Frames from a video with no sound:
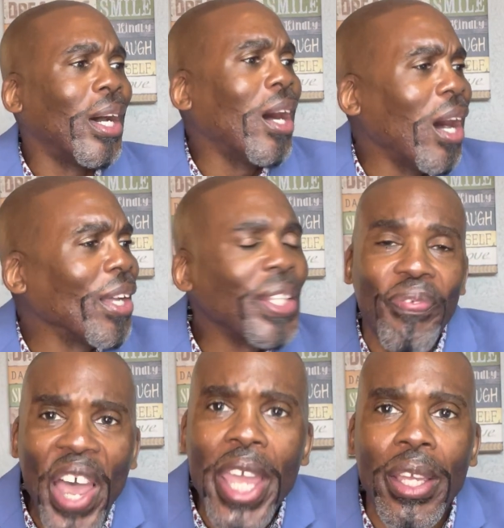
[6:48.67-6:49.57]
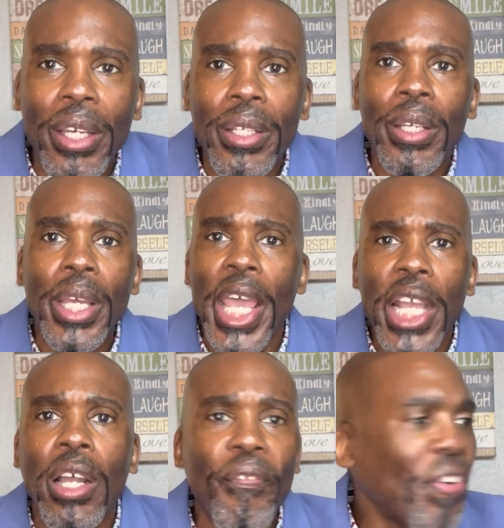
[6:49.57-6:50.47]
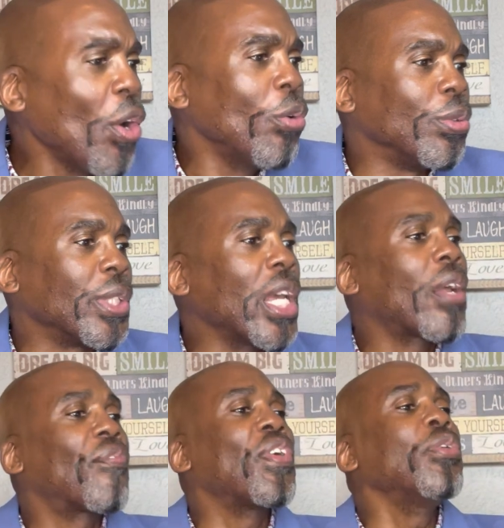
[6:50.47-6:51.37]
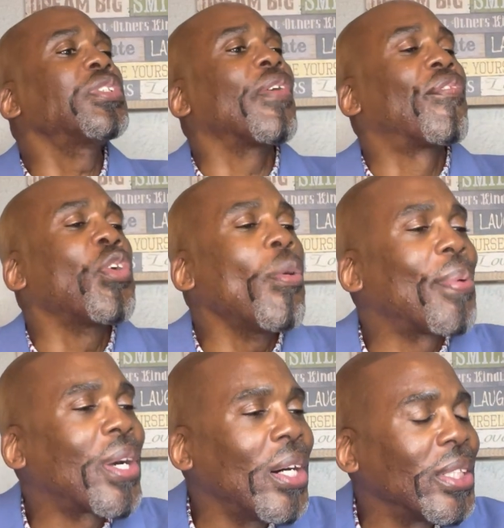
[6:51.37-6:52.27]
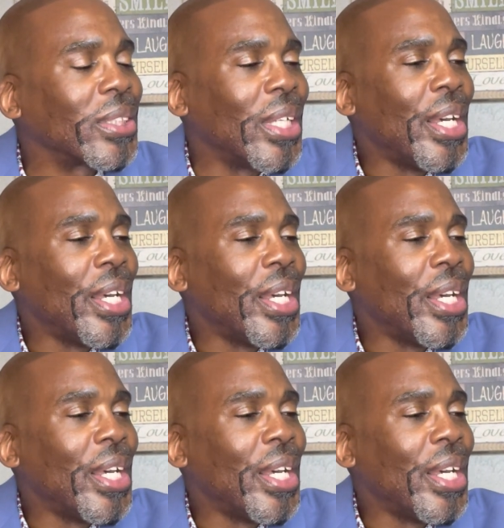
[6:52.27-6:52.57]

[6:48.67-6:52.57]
it's fake. It confused the viewer because